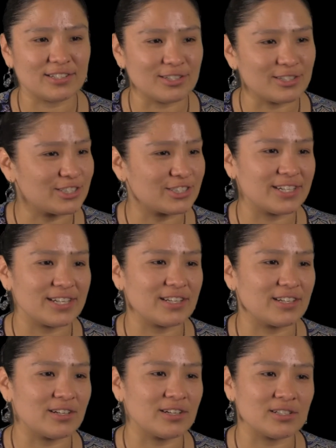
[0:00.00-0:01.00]
nurturing
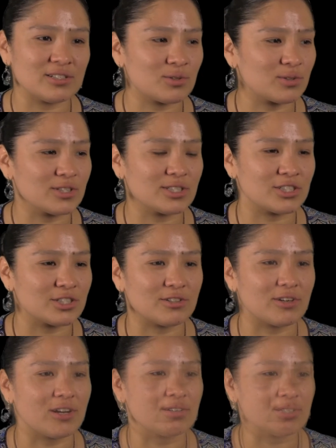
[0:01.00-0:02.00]
and a total
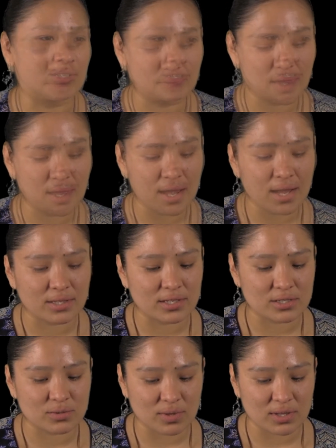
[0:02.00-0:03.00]
turnaround. They had
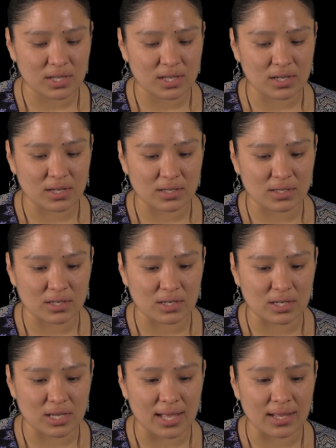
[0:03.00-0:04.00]
this one thing
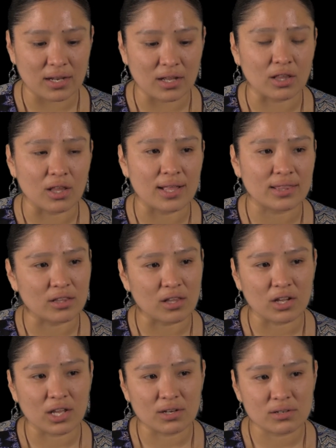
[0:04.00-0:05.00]
at the
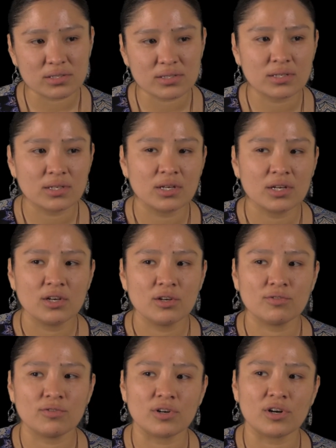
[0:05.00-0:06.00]
Longhouse
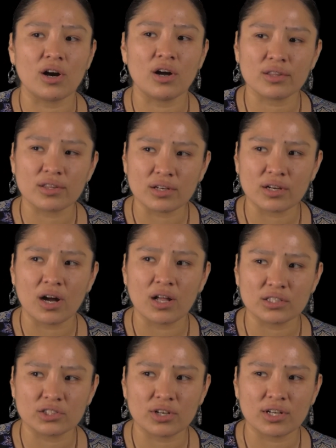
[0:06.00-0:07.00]
for all the
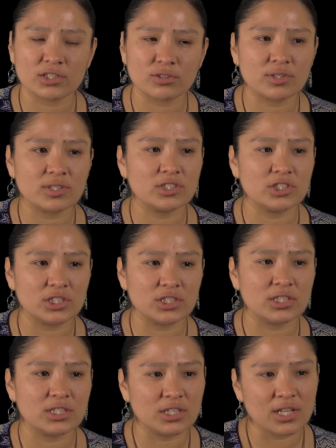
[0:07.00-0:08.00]
college graduate and
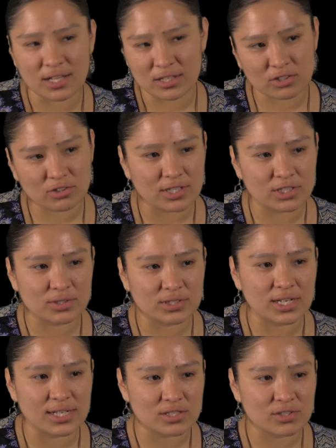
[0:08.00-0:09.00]
GED graduates,
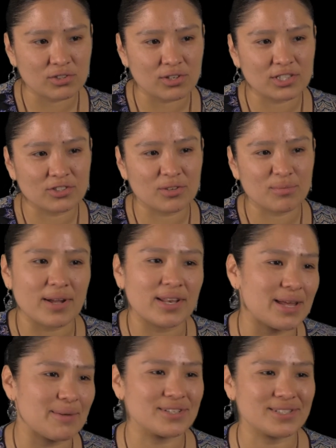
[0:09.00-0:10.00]
high school graduate.
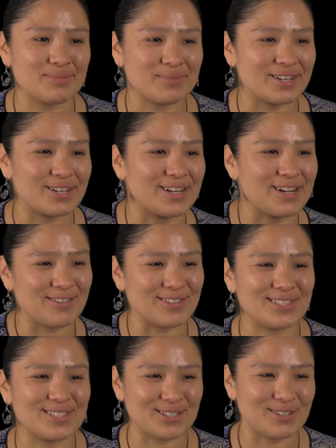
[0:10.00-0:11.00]
name was up there. I was
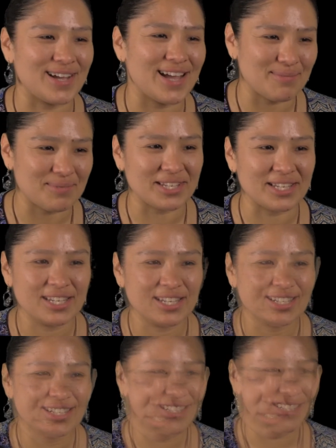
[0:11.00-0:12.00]
so happy.
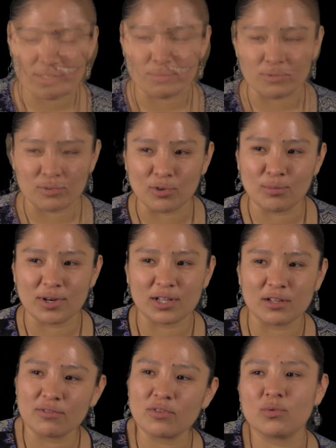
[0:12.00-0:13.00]
I'm a role model
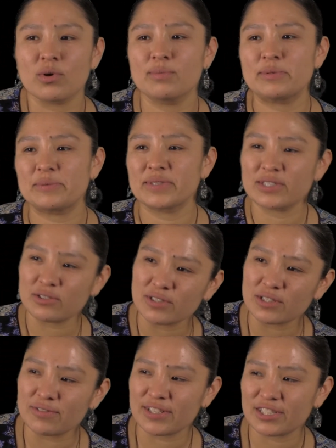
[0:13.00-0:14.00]
of the Warm Springs
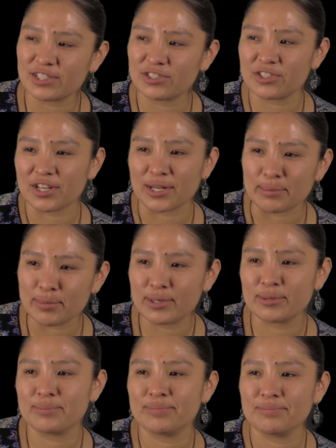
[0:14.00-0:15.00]
Reservation Tribe.
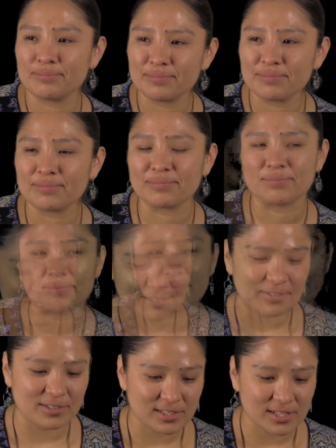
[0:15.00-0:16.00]

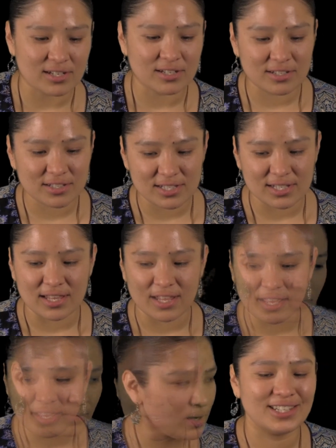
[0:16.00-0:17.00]
Feels kind of good to say
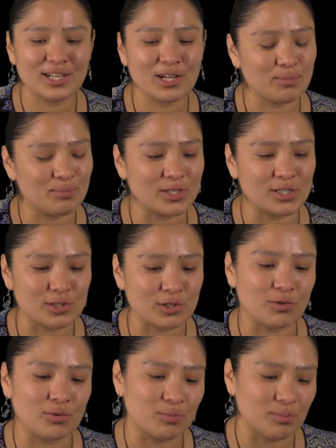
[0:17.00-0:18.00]
that. It helped me
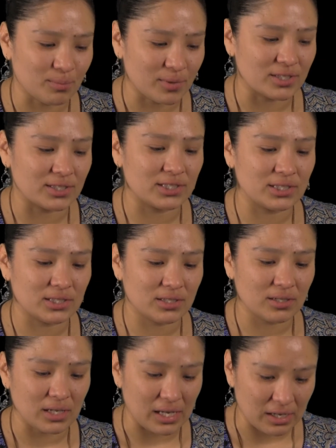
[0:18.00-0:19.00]
so much.
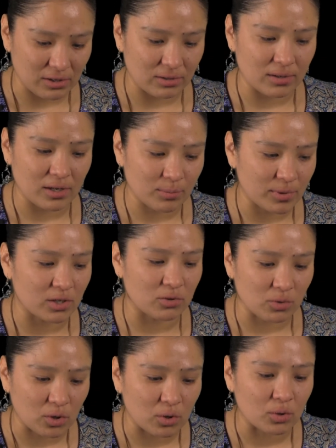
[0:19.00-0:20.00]
It helped me
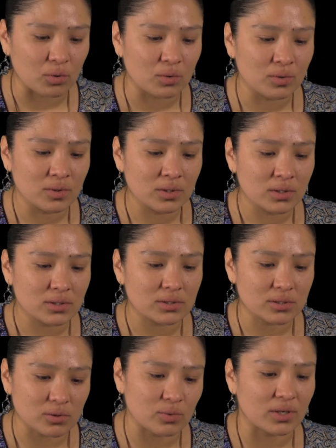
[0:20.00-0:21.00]
grow
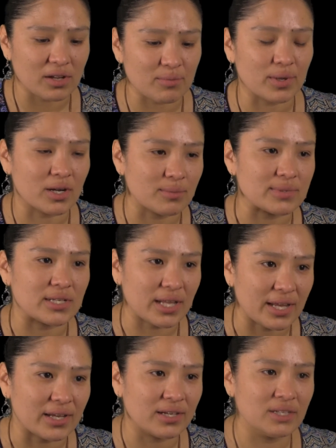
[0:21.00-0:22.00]
to what I've become today.